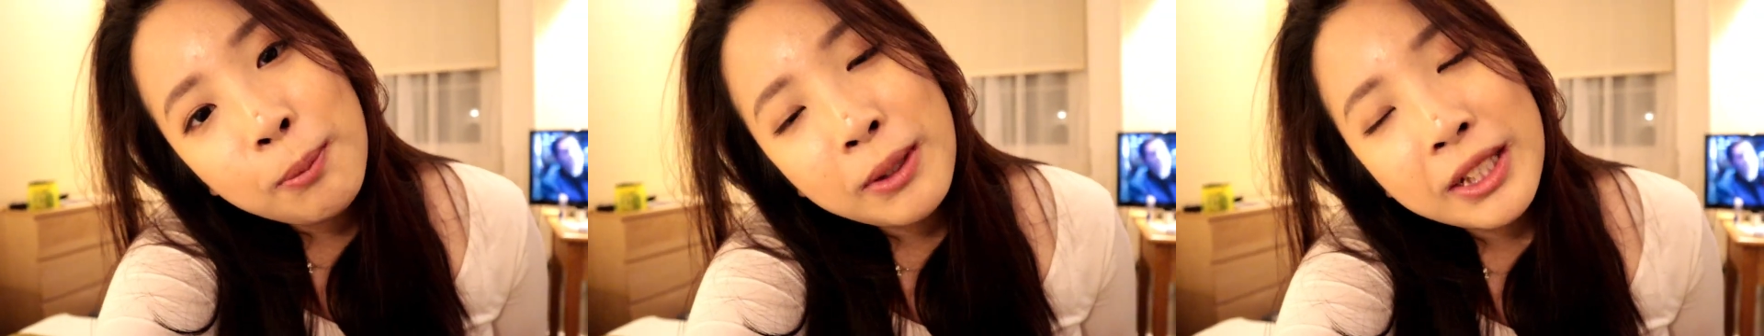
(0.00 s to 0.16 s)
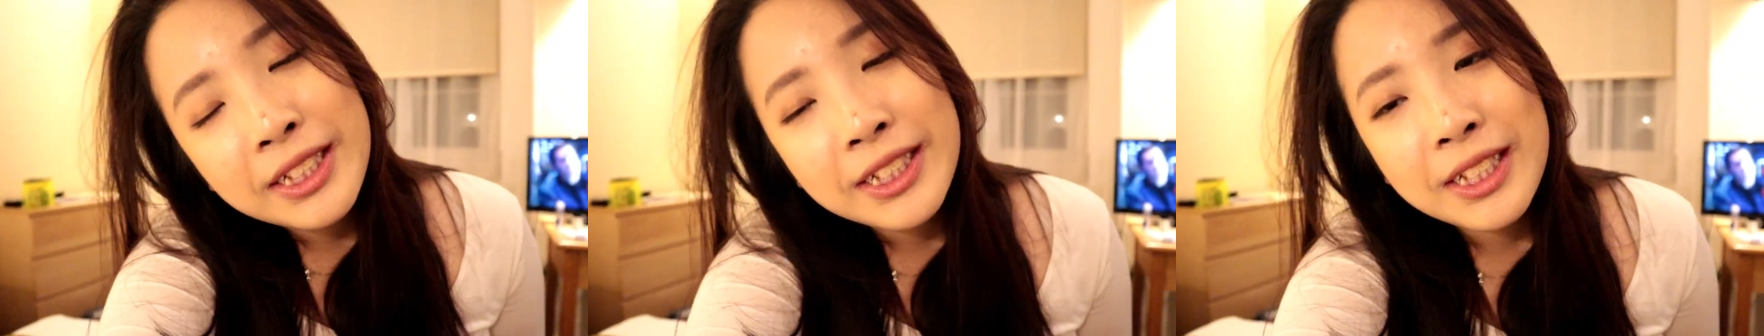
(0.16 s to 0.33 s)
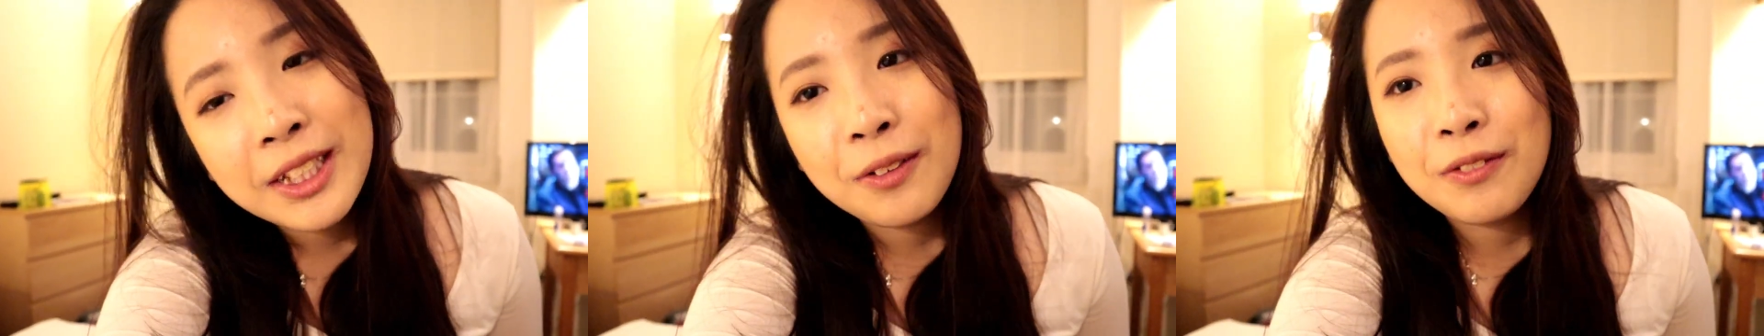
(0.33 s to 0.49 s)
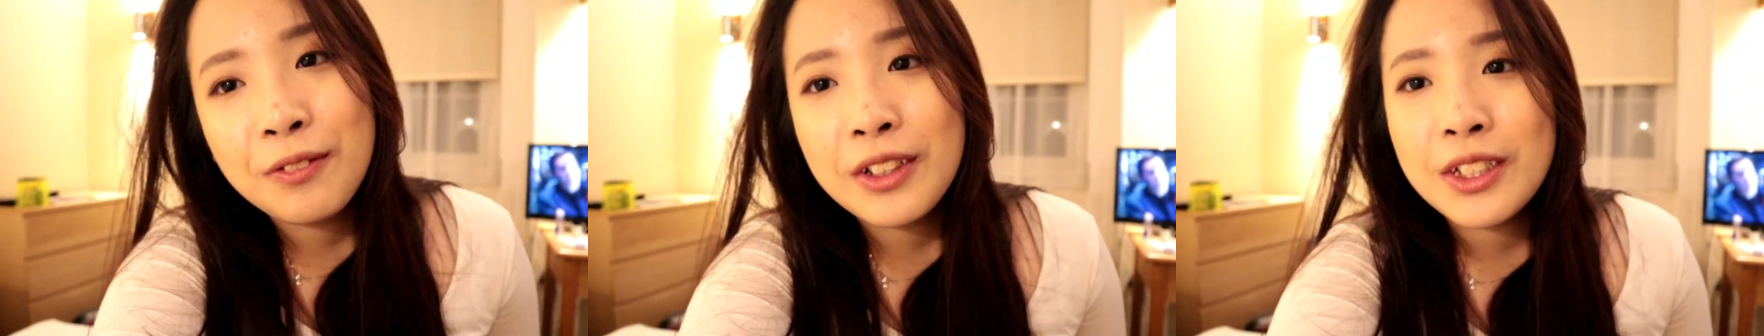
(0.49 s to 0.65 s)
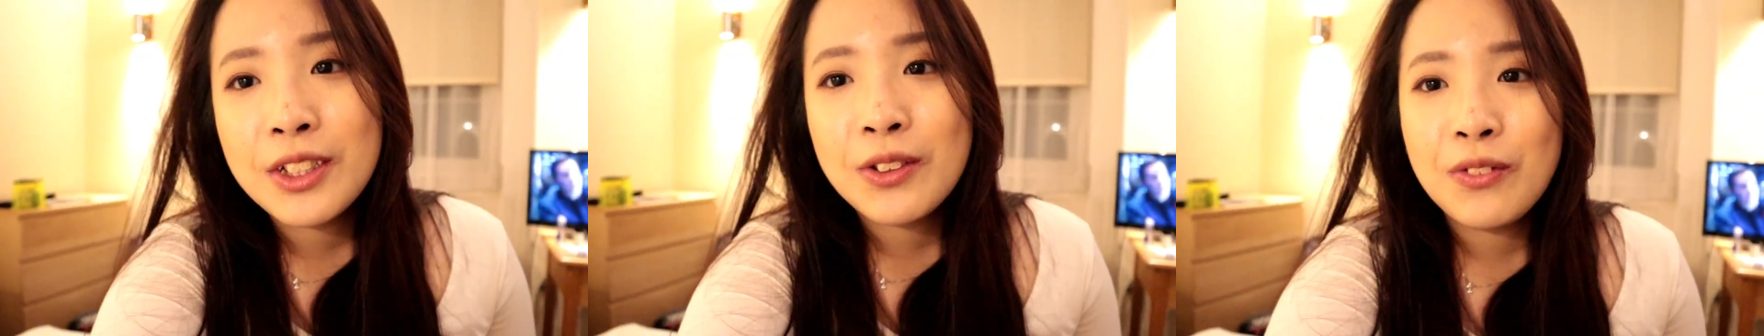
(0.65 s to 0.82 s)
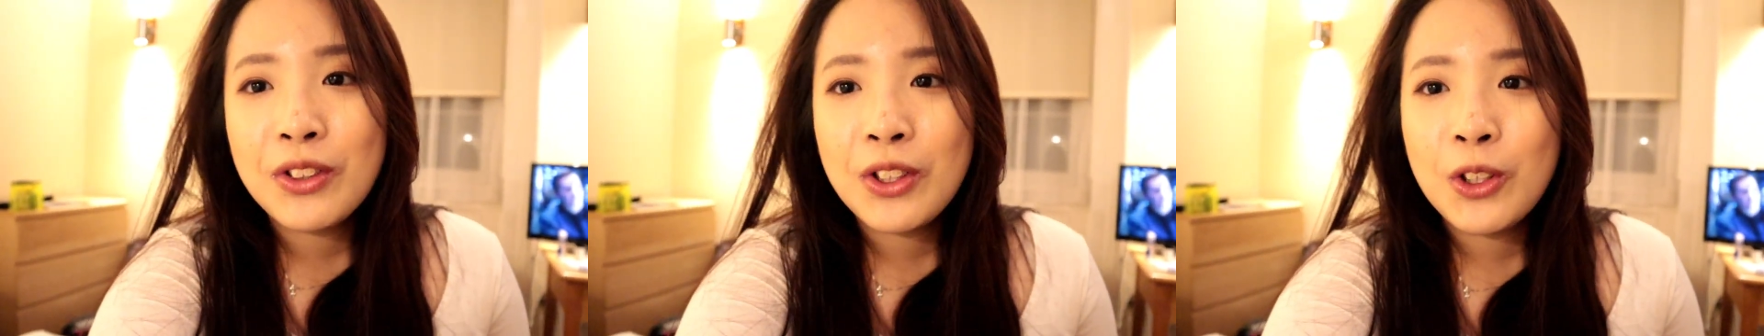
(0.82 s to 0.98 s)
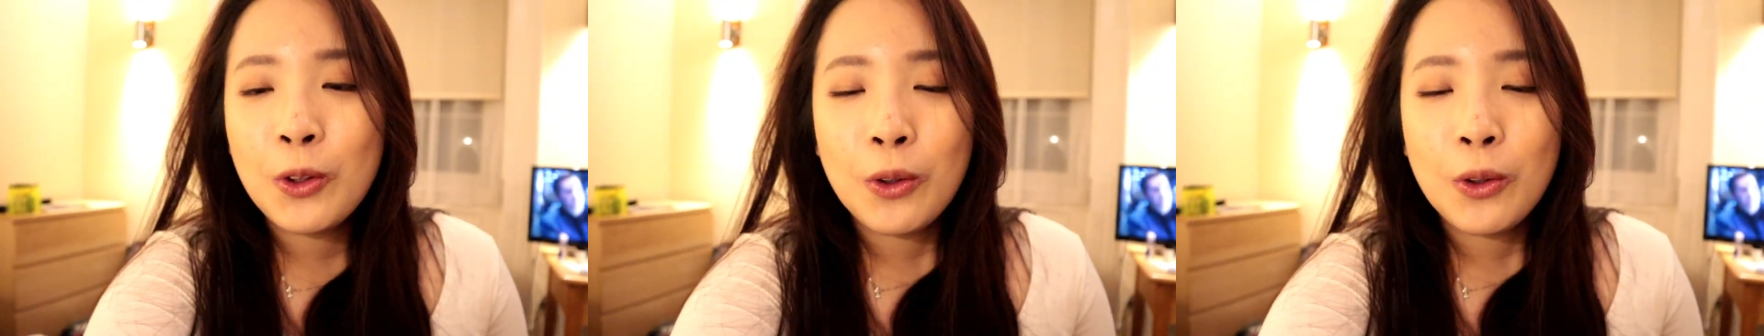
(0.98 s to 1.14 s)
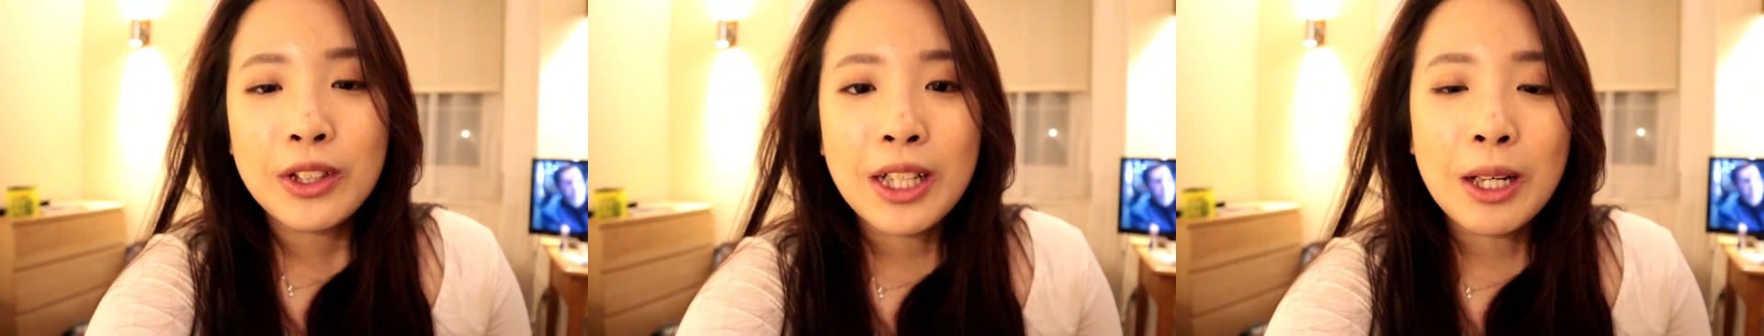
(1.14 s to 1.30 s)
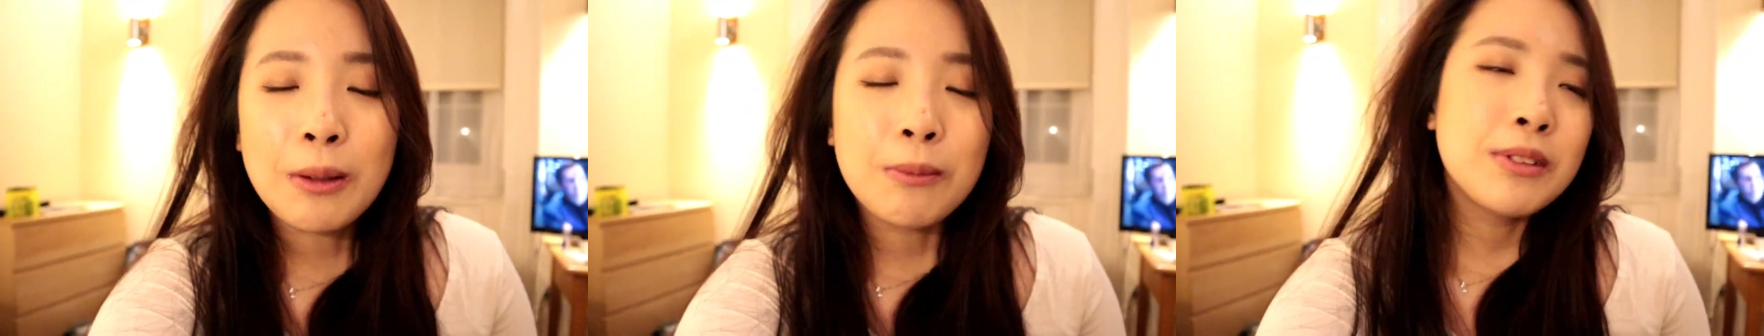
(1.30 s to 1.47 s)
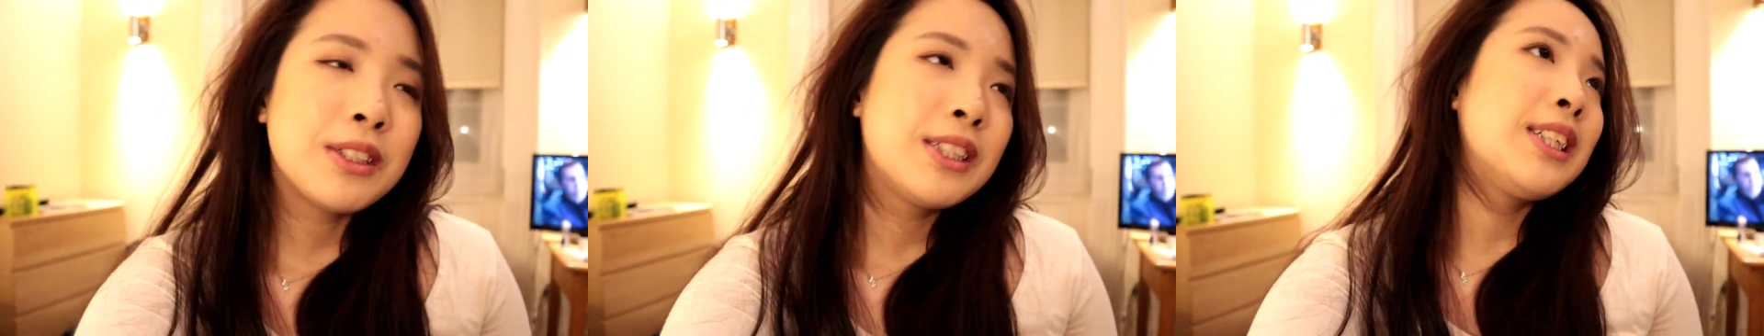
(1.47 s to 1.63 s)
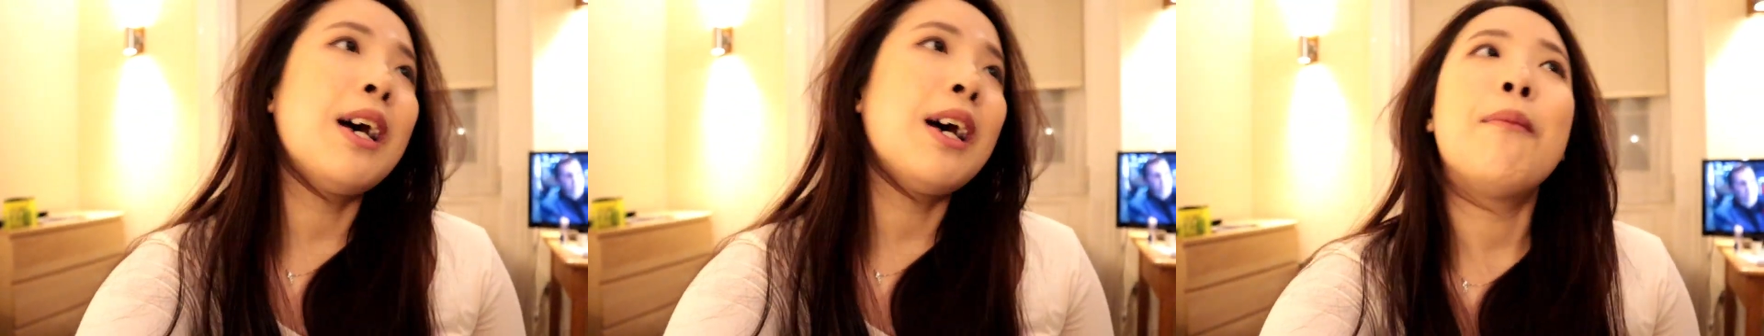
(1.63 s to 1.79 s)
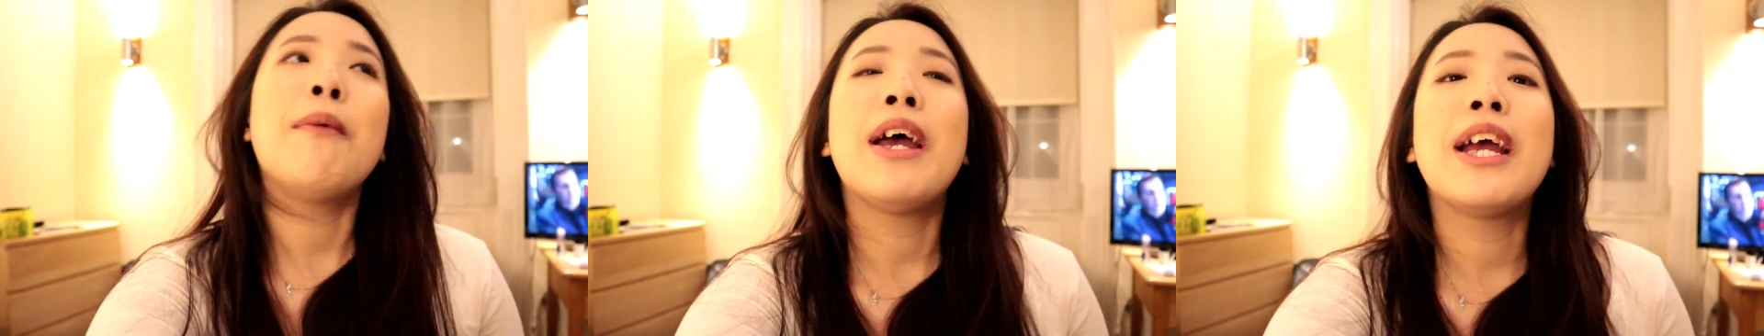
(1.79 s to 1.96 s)
please give this video a
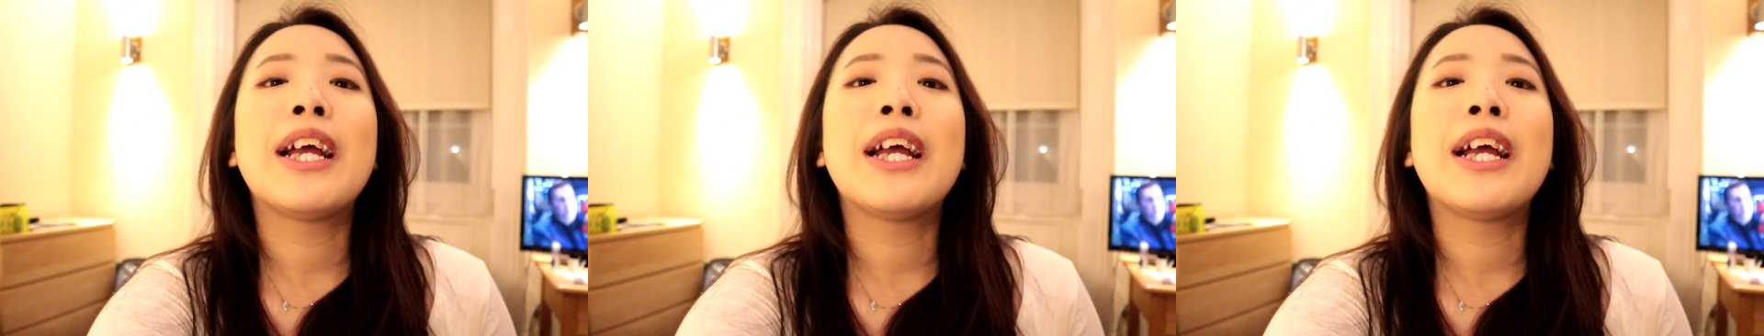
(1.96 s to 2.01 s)
thumbs up